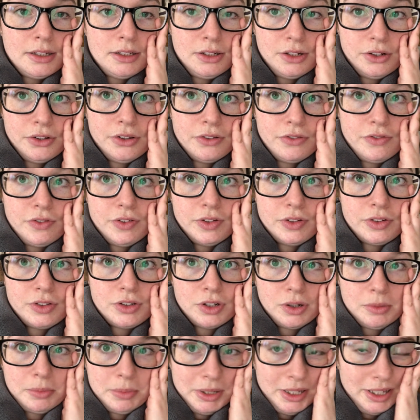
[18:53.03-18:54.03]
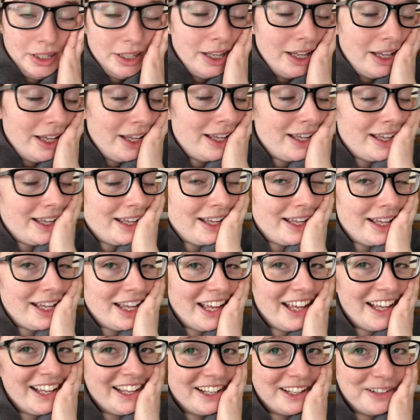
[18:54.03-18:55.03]
do the food shopping.
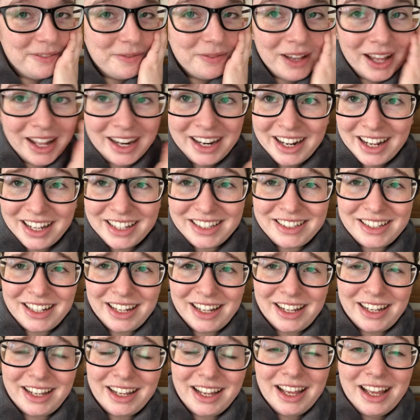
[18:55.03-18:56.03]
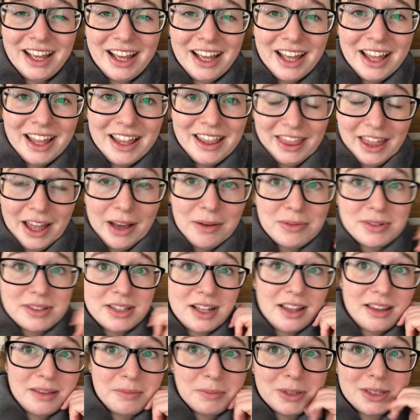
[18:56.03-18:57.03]
And actually that was
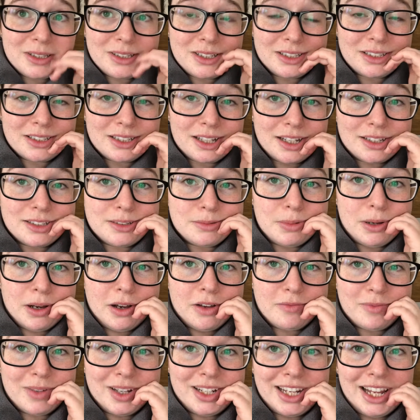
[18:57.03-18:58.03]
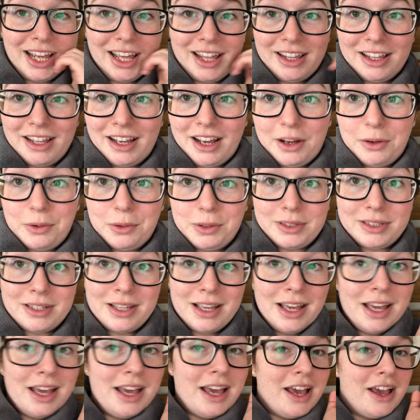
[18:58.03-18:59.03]
like the most exciting part of my day. I was
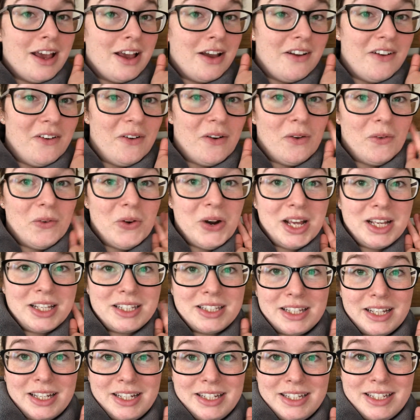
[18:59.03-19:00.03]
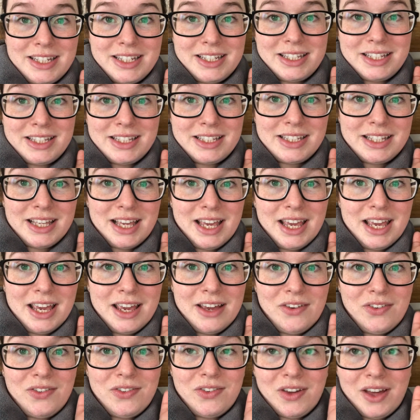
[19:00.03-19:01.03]
all excited to see
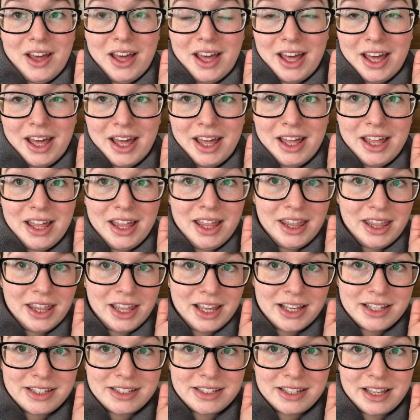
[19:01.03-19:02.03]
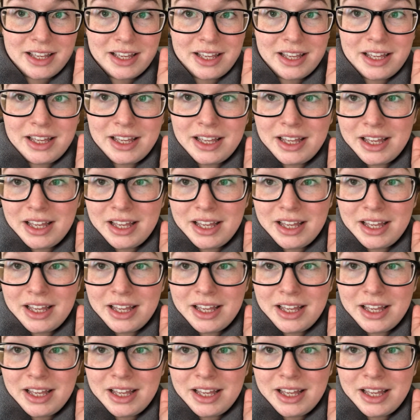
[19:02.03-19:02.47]
if there's a